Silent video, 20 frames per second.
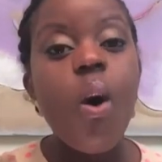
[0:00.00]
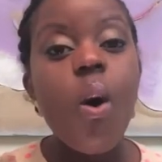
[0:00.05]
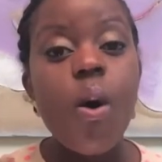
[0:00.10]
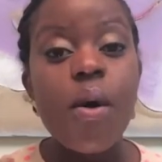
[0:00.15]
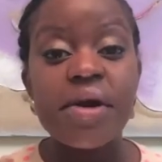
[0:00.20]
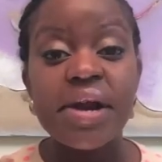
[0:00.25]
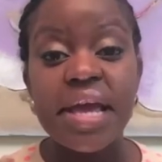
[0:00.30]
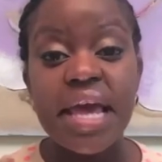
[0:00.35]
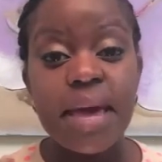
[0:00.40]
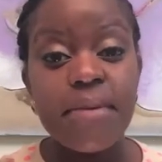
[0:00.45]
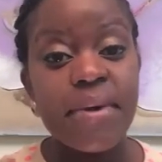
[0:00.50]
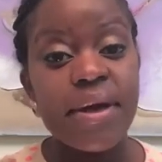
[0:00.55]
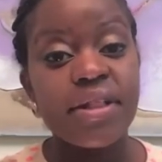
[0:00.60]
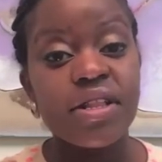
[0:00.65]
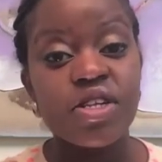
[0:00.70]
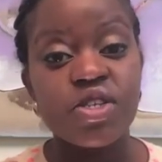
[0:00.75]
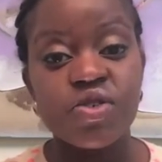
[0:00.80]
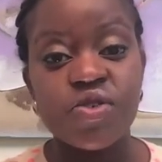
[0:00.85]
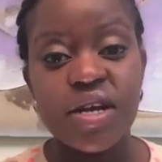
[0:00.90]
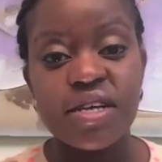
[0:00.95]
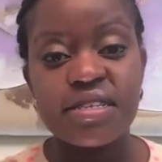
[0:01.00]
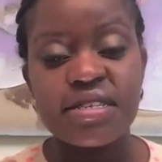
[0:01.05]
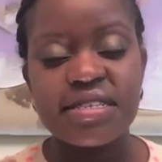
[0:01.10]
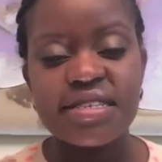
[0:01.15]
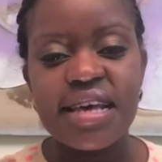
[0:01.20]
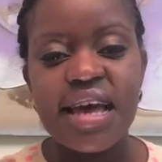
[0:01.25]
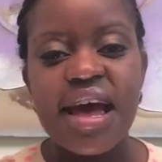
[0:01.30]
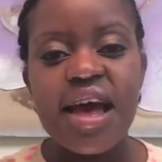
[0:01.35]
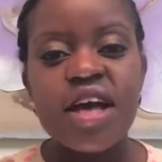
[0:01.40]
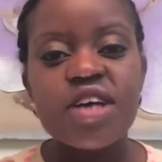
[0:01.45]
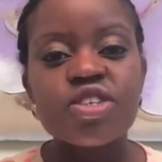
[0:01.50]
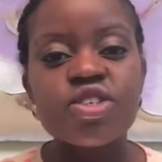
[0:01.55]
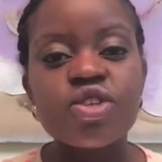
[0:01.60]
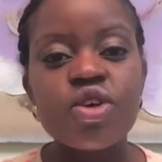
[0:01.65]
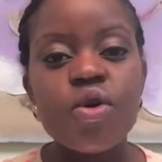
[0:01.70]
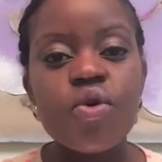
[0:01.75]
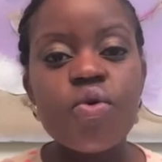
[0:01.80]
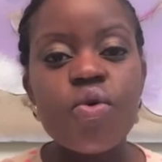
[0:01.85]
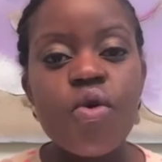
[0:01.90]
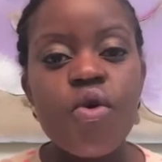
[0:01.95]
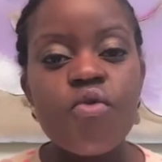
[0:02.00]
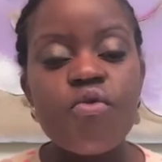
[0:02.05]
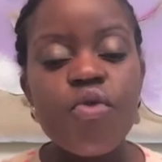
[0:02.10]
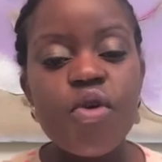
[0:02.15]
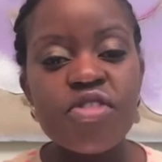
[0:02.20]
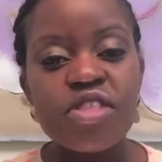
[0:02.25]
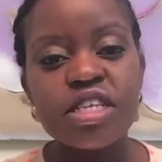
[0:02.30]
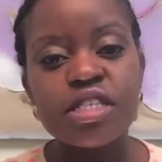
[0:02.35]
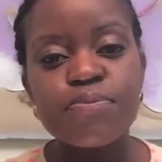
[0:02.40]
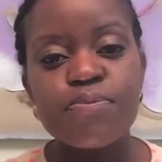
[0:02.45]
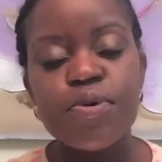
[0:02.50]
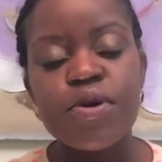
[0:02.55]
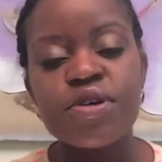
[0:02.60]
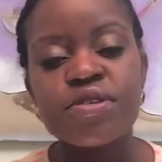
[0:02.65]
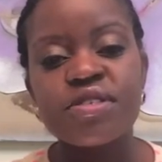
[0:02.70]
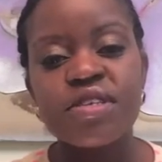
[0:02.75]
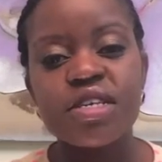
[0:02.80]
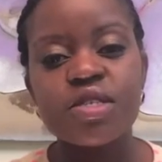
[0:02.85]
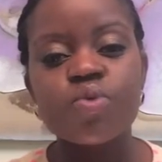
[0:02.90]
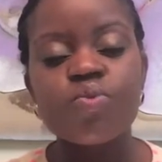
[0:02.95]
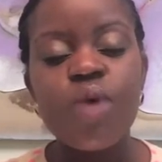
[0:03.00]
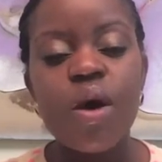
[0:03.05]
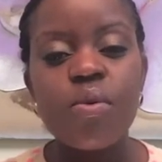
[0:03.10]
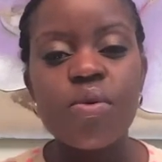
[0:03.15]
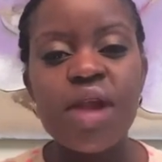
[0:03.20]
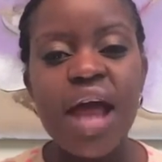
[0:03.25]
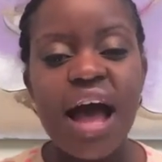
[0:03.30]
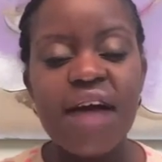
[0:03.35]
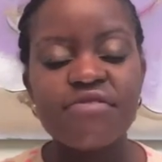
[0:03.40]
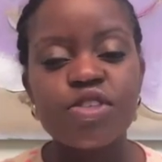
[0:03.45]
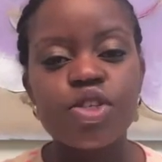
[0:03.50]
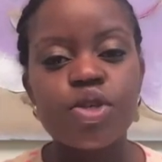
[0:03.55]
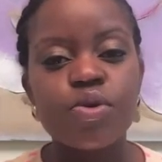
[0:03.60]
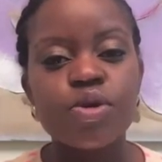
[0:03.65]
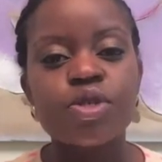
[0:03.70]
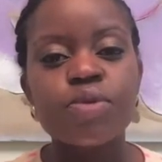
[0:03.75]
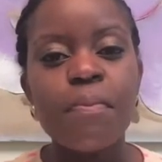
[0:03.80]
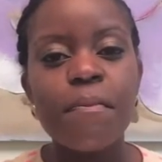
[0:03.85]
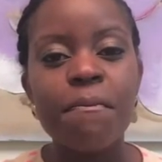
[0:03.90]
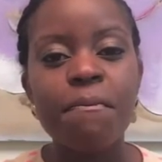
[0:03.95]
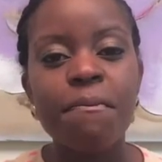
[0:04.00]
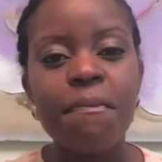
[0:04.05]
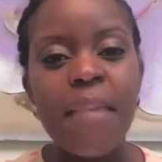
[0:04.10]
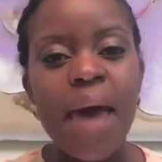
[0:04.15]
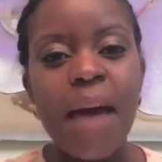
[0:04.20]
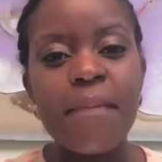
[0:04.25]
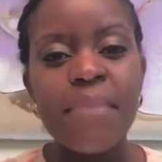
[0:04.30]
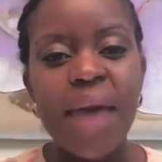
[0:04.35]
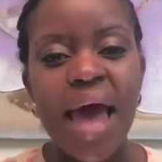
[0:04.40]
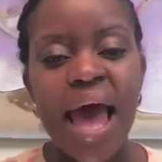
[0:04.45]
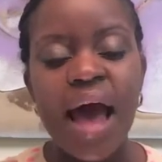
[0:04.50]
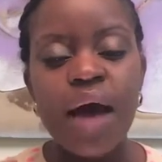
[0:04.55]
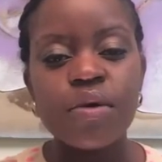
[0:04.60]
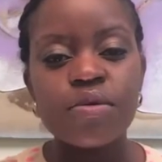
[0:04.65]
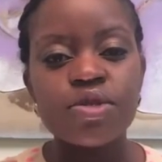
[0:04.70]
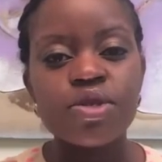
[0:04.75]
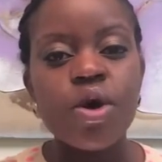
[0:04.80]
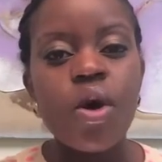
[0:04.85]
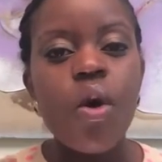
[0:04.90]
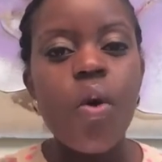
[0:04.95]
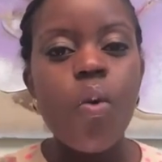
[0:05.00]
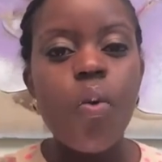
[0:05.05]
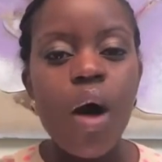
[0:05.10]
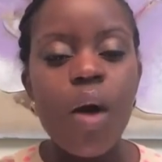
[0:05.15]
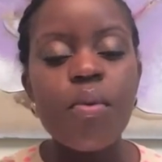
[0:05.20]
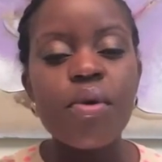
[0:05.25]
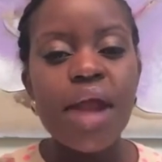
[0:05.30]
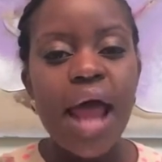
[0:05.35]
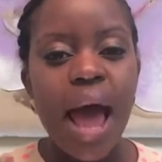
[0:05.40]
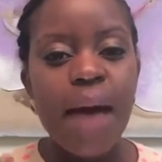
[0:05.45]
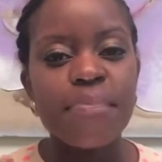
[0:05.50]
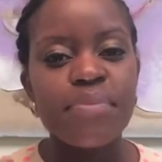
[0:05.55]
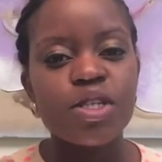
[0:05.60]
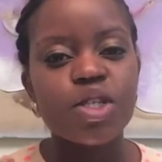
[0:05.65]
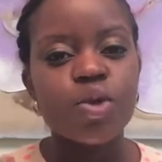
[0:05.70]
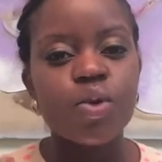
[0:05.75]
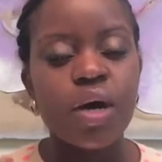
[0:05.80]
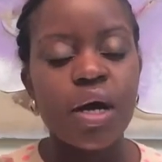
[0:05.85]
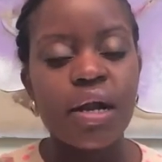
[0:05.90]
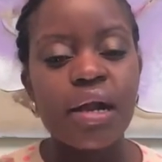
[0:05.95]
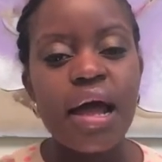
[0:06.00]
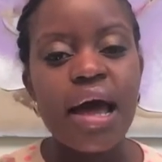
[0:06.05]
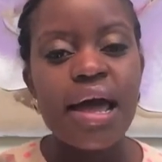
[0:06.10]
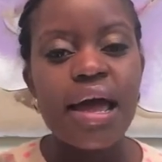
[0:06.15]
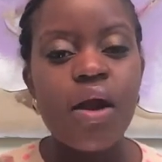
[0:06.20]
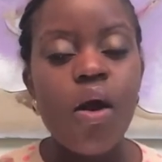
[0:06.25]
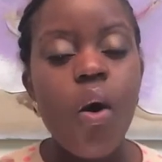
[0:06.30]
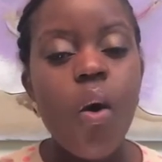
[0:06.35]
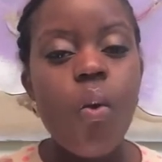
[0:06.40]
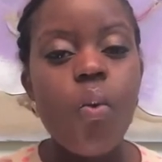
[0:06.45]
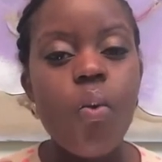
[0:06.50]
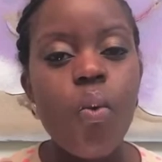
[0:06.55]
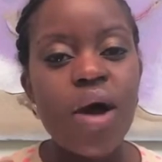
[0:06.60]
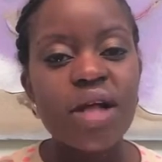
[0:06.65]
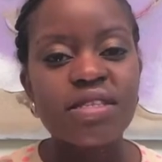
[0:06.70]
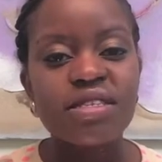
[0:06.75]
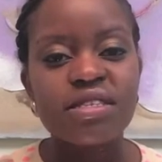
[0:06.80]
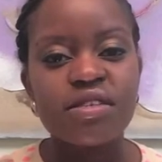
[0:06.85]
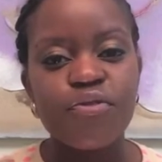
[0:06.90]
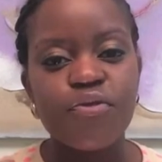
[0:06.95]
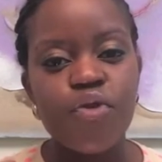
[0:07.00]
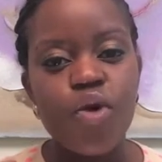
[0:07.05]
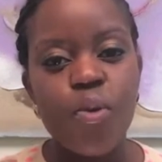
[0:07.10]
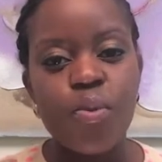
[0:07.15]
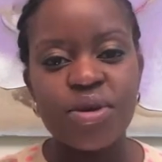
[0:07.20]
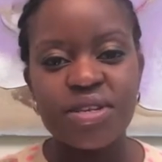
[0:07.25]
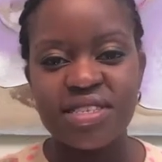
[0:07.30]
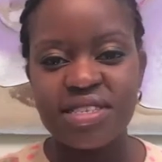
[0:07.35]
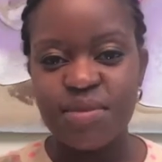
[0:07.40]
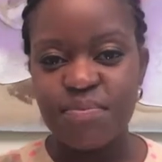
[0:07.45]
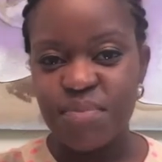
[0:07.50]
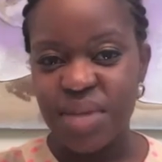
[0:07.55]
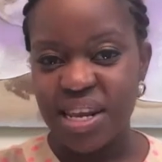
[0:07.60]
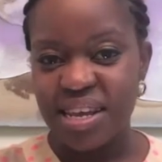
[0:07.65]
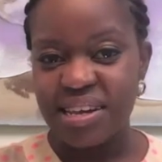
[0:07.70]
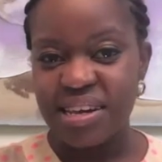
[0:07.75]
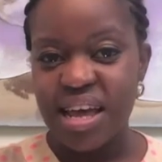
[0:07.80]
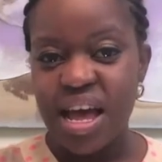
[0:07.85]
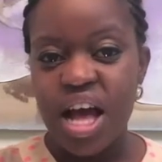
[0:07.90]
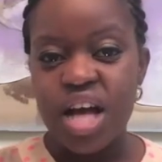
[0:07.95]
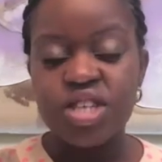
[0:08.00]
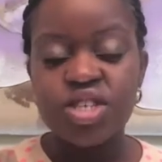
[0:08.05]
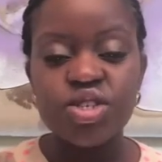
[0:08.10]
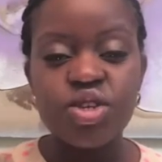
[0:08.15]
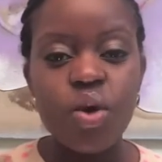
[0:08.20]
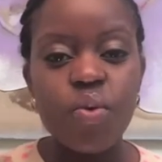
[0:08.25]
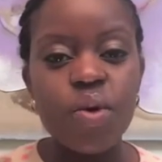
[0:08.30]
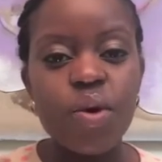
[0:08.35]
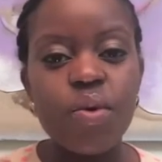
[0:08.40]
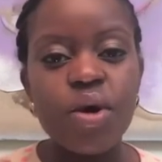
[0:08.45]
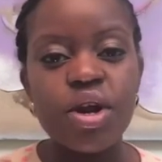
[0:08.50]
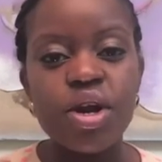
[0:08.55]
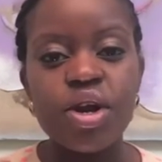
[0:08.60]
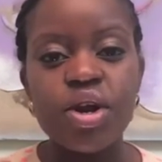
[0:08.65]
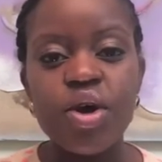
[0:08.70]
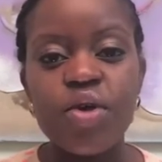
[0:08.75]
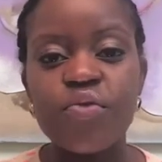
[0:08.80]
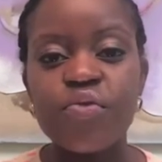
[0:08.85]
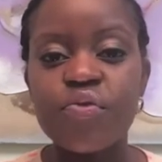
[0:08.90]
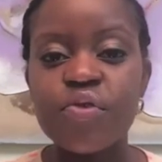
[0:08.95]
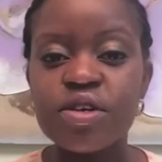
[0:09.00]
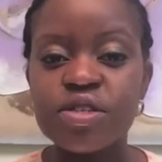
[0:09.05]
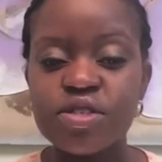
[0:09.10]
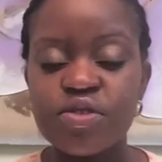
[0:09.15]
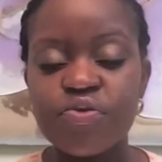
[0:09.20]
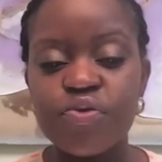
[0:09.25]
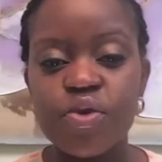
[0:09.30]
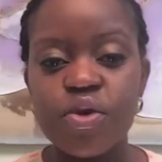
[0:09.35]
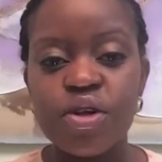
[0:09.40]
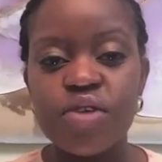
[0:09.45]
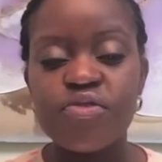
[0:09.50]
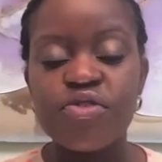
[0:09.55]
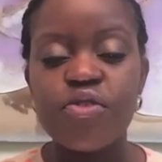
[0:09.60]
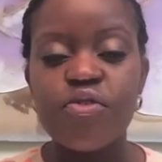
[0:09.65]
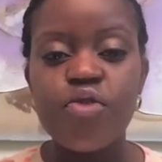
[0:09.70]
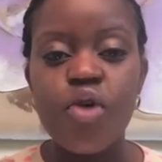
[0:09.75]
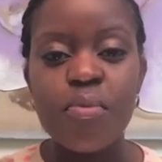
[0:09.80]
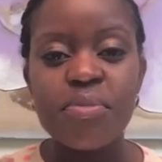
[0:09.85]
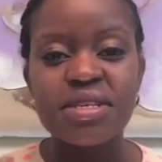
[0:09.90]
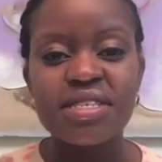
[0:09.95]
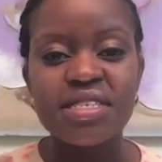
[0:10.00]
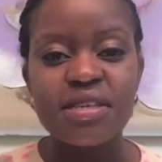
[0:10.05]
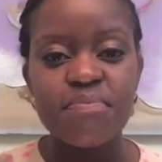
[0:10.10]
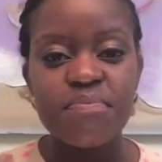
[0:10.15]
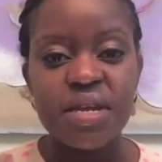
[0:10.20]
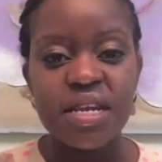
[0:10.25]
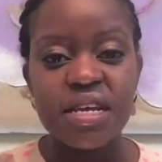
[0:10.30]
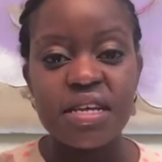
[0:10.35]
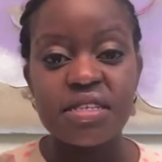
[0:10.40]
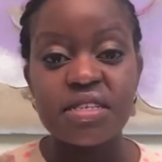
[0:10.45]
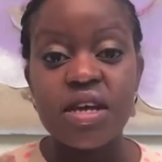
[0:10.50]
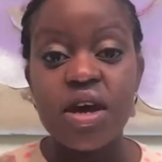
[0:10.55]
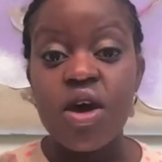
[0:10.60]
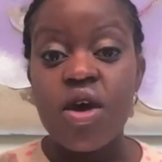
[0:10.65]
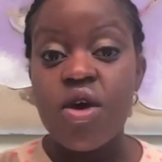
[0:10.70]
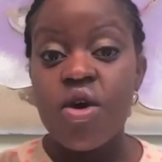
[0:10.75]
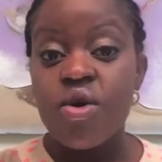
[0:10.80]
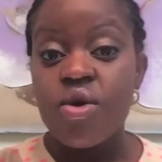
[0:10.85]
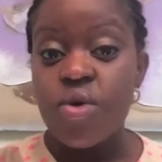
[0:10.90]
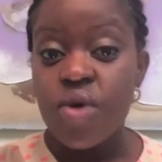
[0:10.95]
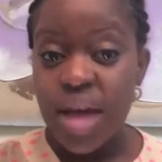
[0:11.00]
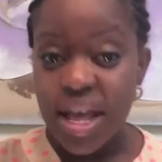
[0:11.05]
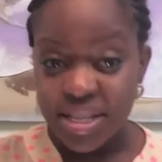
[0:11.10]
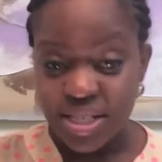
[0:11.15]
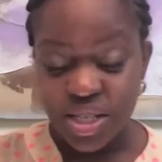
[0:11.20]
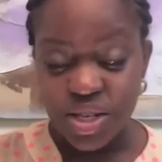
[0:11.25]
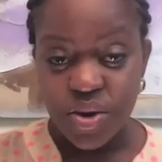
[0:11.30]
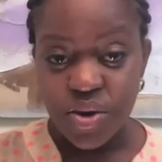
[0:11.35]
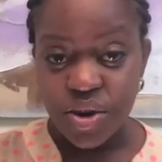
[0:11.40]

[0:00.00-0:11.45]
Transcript: or an email address. So for this process, what we'd have to do is map out what would happen to a client once the form was submitted. So we want to know, first of all, if the form is submitted, who gets